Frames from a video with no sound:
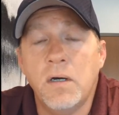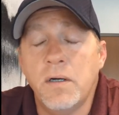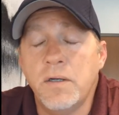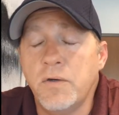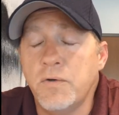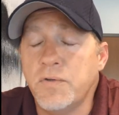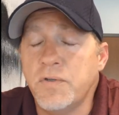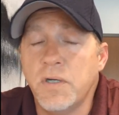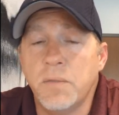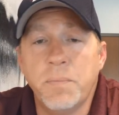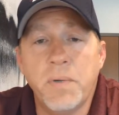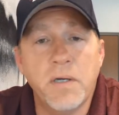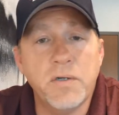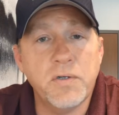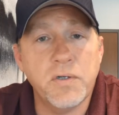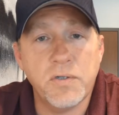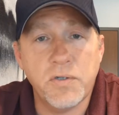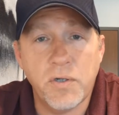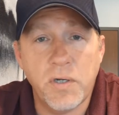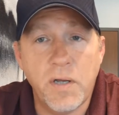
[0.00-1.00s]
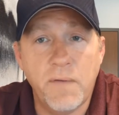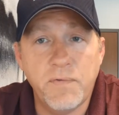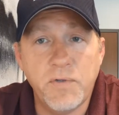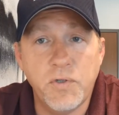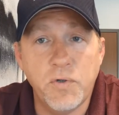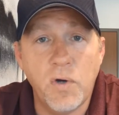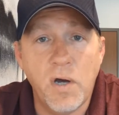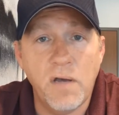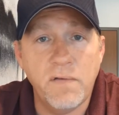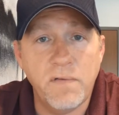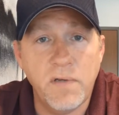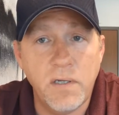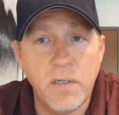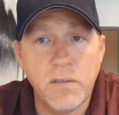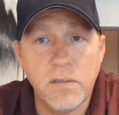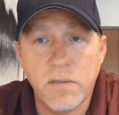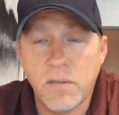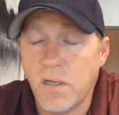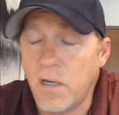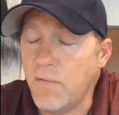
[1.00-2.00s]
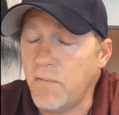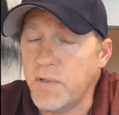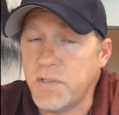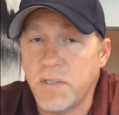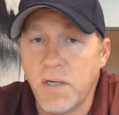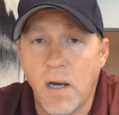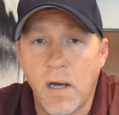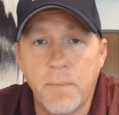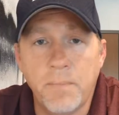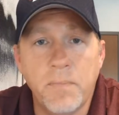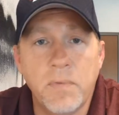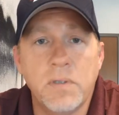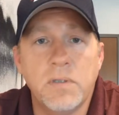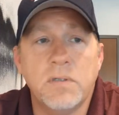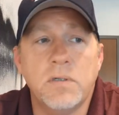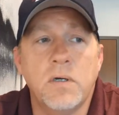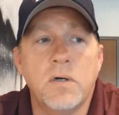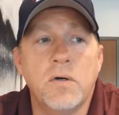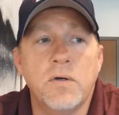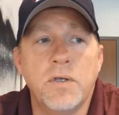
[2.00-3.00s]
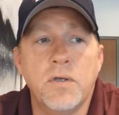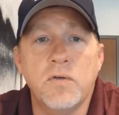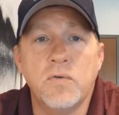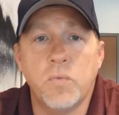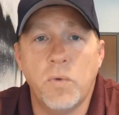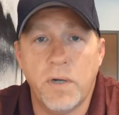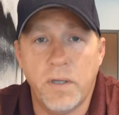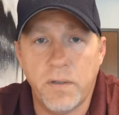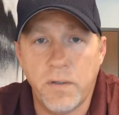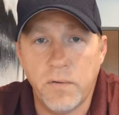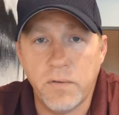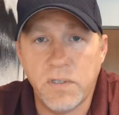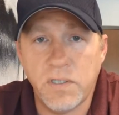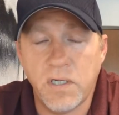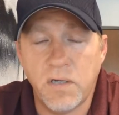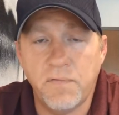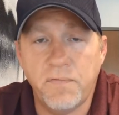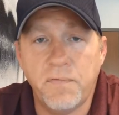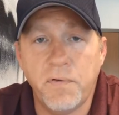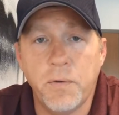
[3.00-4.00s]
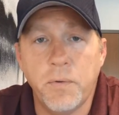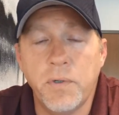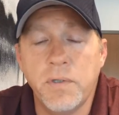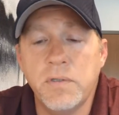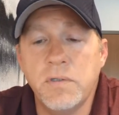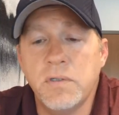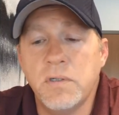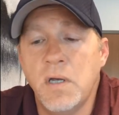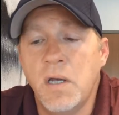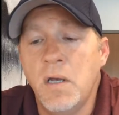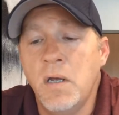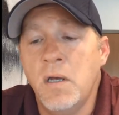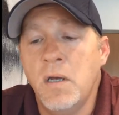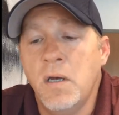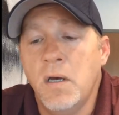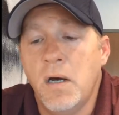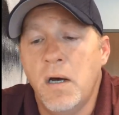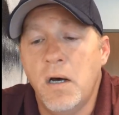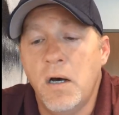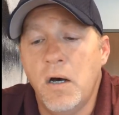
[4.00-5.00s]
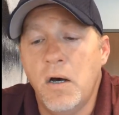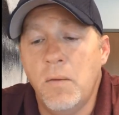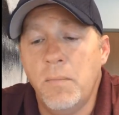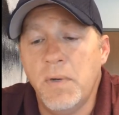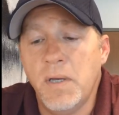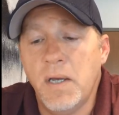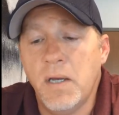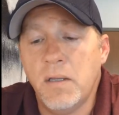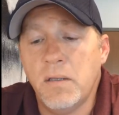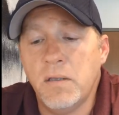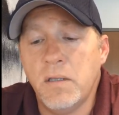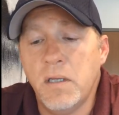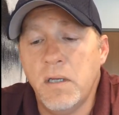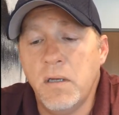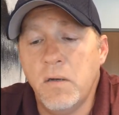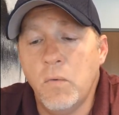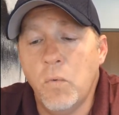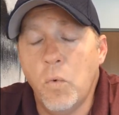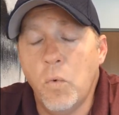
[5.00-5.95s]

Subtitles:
Your sick patient should have 2 IVs every time, so use one of those to give fluids. At the